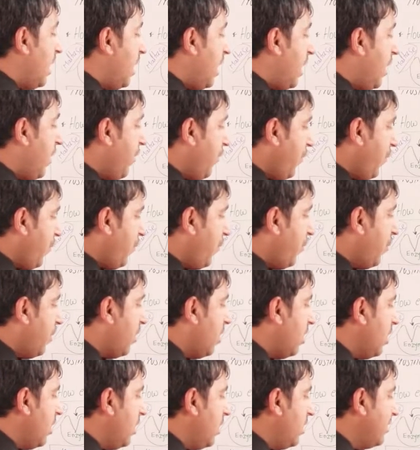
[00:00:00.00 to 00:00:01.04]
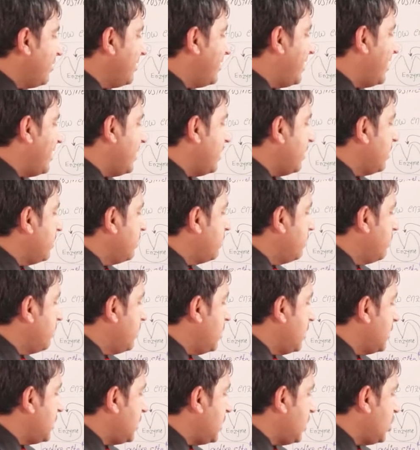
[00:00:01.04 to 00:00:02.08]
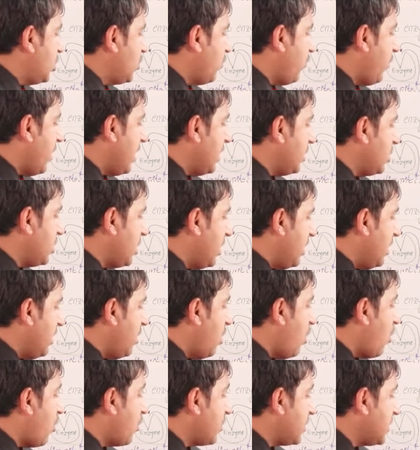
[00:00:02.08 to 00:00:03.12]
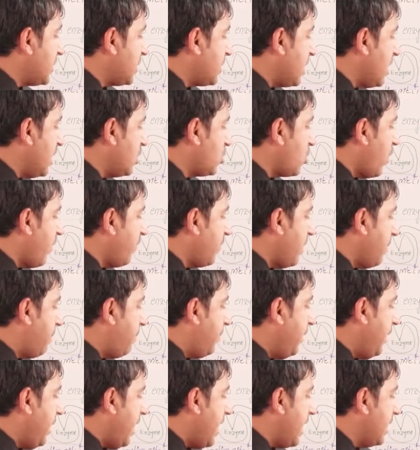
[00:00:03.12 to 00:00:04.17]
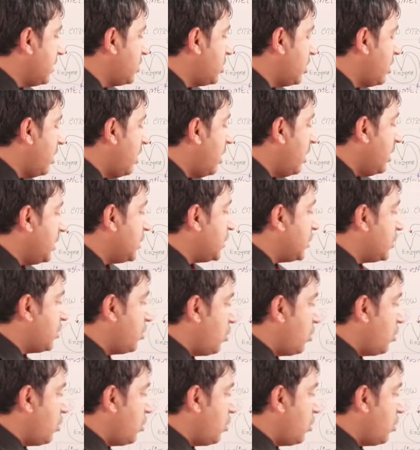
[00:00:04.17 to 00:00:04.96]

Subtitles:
If the situation or state of the pH is